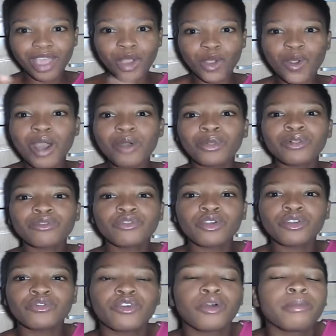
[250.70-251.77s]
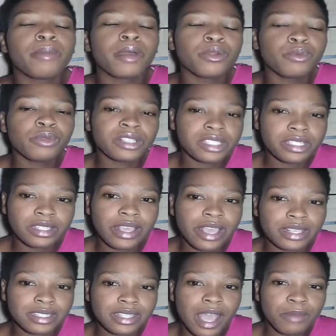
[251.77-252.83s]
who I will vote for, but we'll see
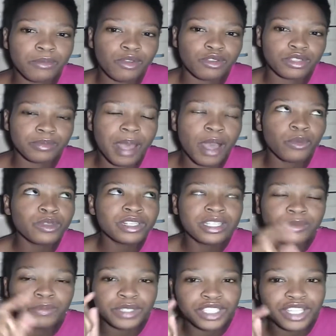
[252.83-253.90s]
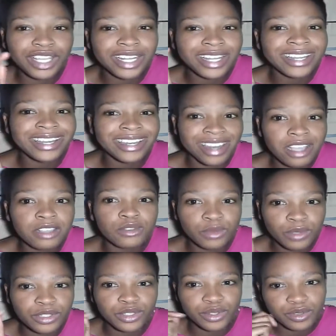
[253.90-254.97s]
as time goes by. We'll see, particularly next
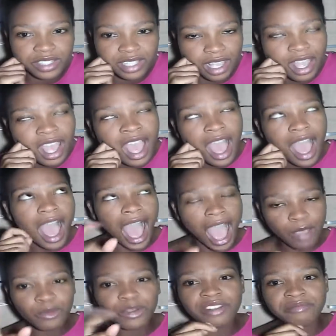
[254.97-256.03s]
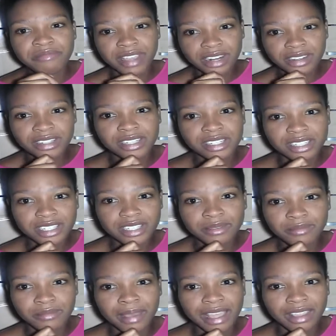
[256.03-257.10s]
week, Tuesday. I would have made a
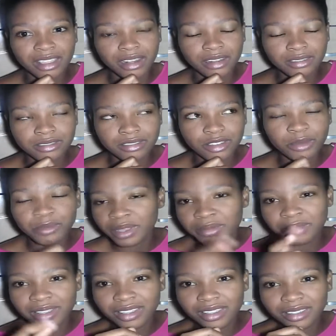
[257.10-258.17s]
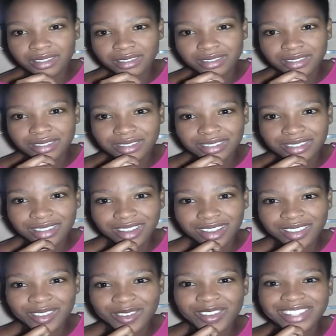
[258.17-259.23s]
decision by then, or maybe
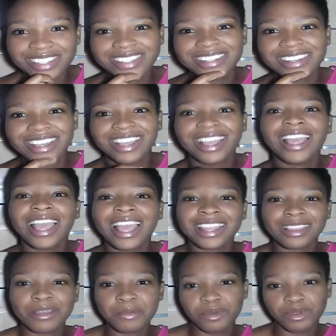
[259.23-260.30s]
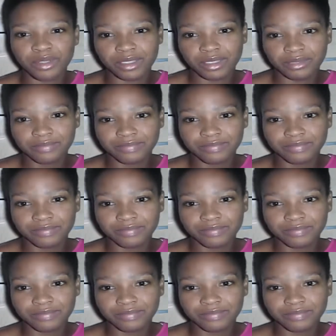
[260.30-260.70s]
on the Wednesday in the booth.